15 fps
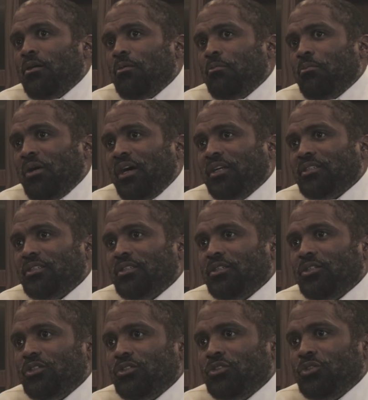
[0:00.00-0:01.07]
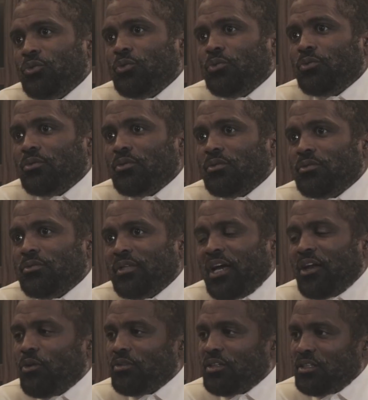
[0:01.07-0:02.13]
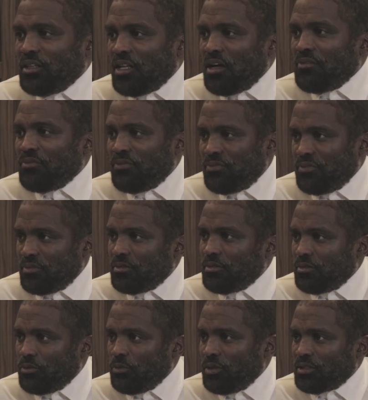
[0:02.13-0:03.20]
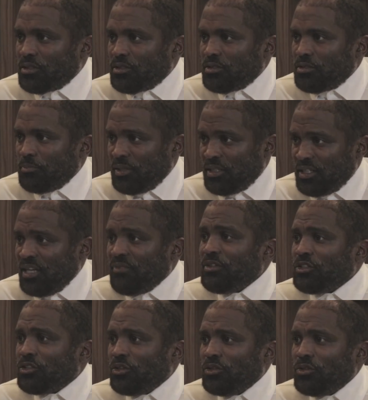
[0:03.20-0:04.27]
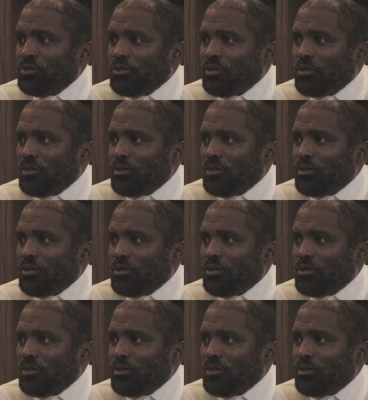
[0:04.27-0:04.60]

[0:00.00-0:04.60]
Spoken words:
But you not only love what's been given to you,